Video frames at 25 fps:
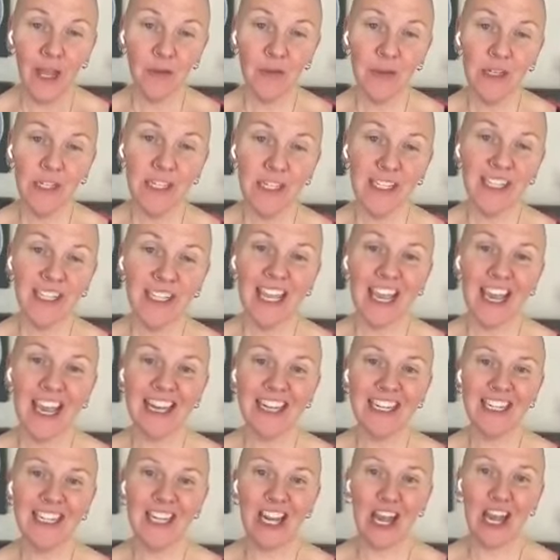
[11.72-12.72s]
I recently
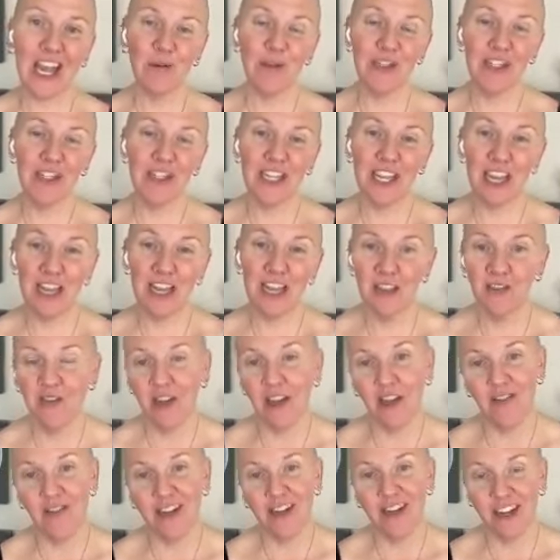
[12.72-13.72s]
had a chat with Chad
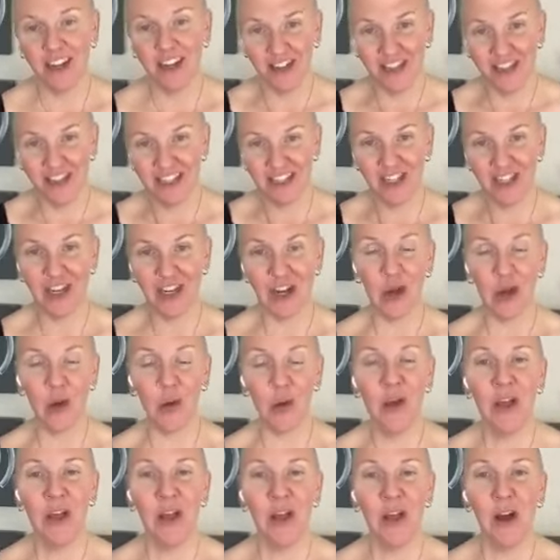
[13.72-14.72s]
Lefebvre on
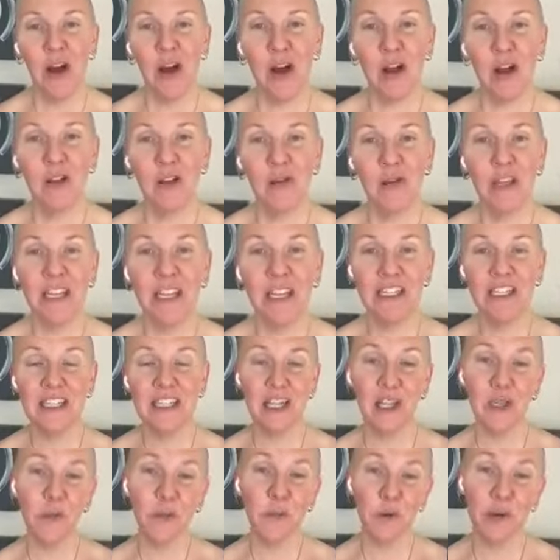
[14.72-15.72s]
this show,
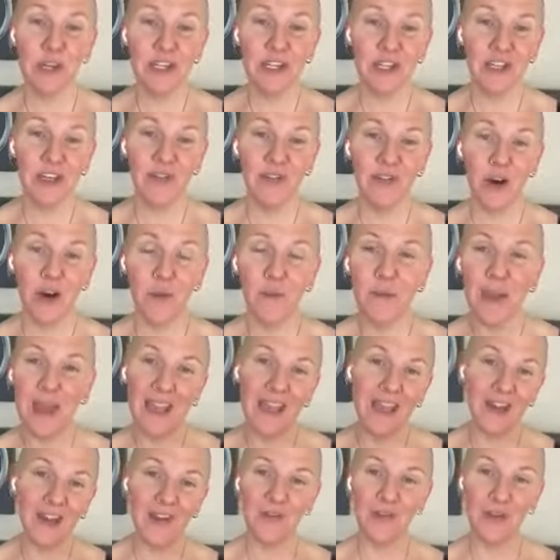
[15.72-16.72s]
all in celebration of
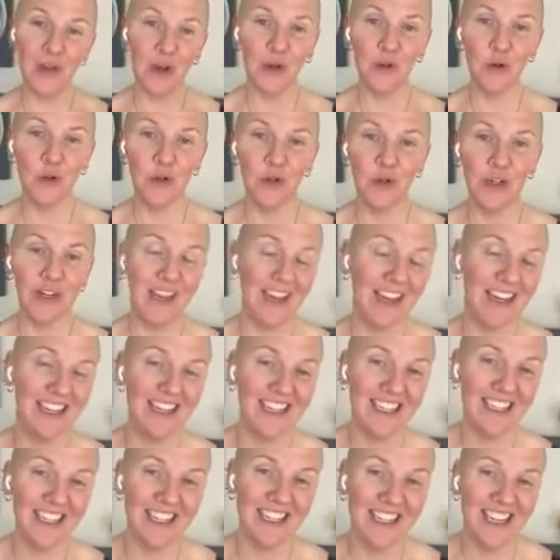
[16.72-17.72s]
our Men of
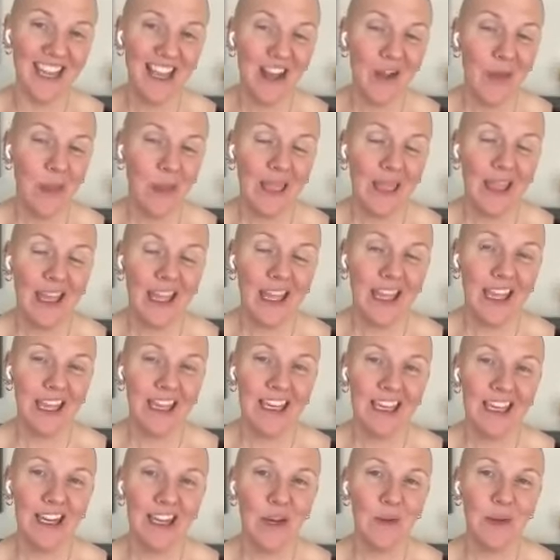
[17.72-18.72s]
Co-Creation.
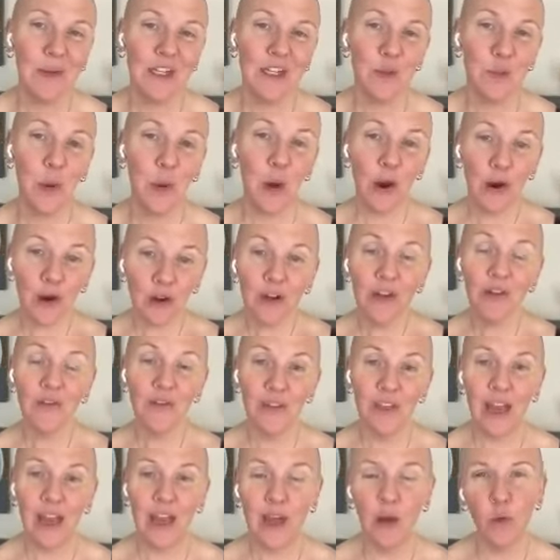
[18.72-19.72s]
And as
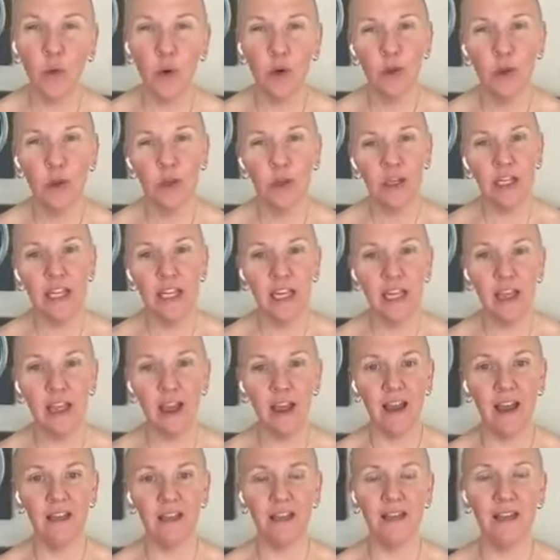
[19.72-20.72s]
part of that, we're
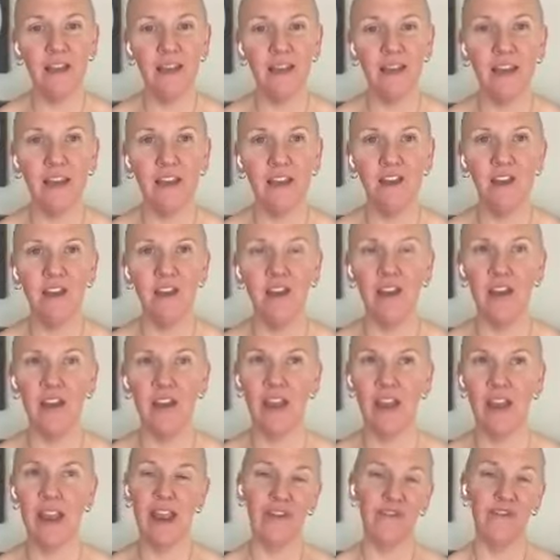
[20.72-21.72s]
looking at
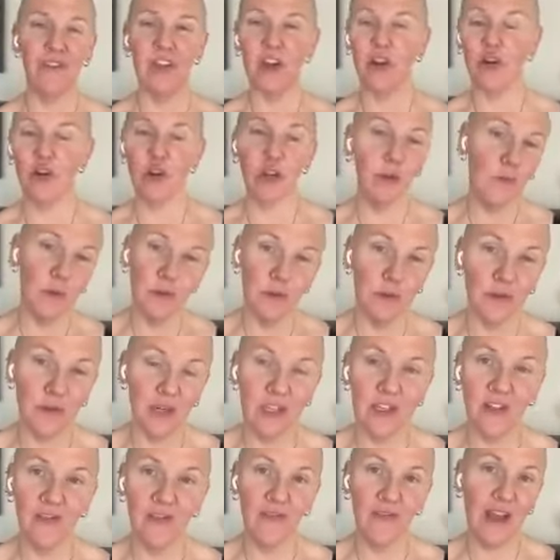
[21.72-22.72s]
the
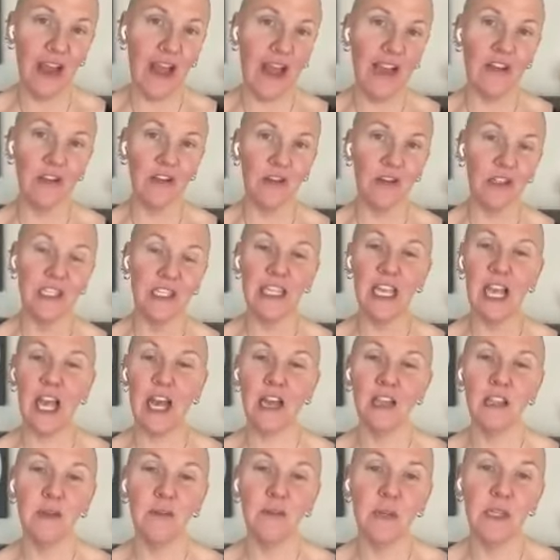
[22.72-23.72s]
variables, right, the
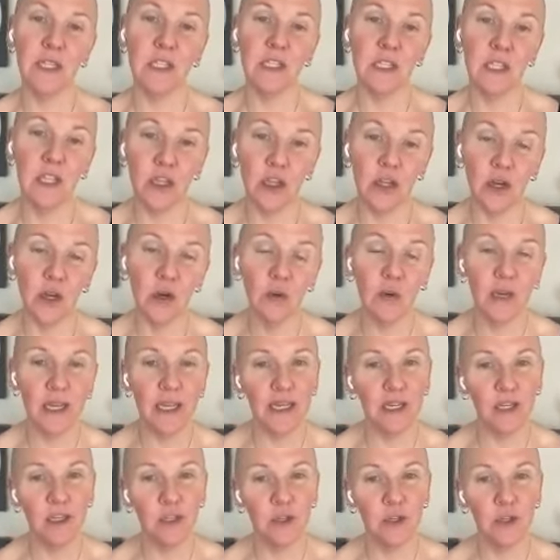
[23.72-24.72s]
factors, the elements
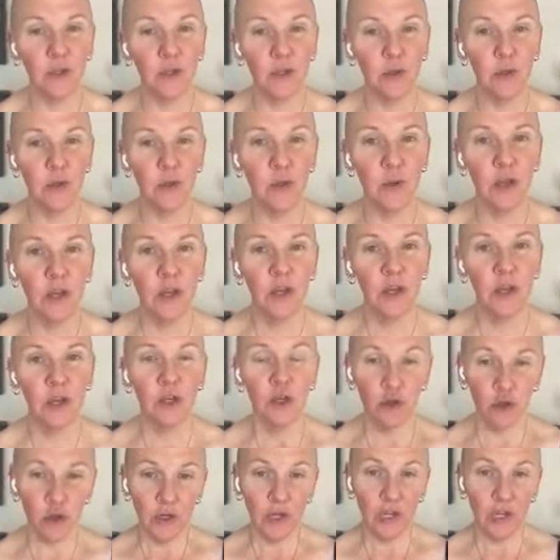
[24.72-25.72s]
that go into